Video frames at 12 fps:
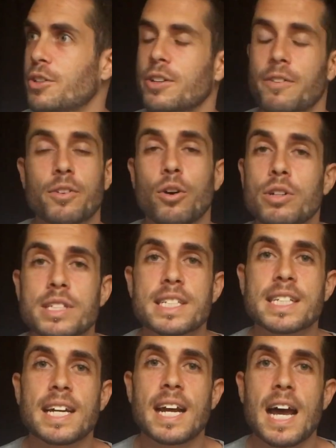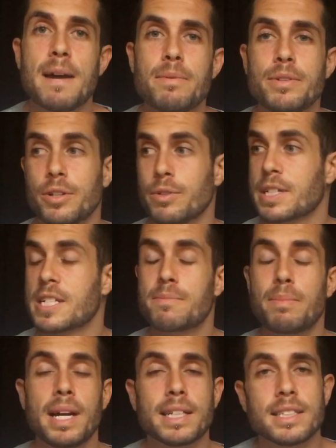of course it's going to happen, you
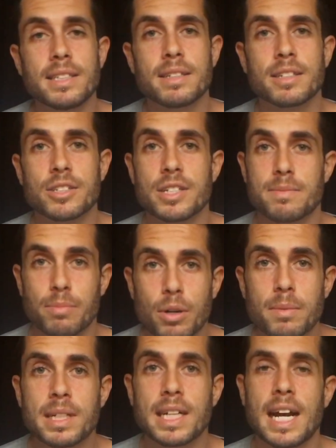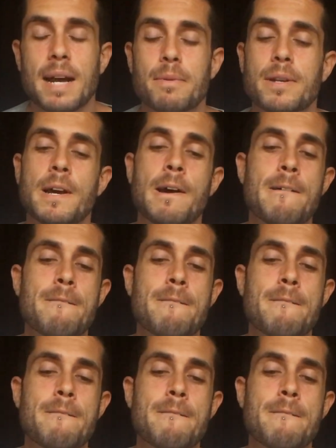expect it, because it's probably going to happen,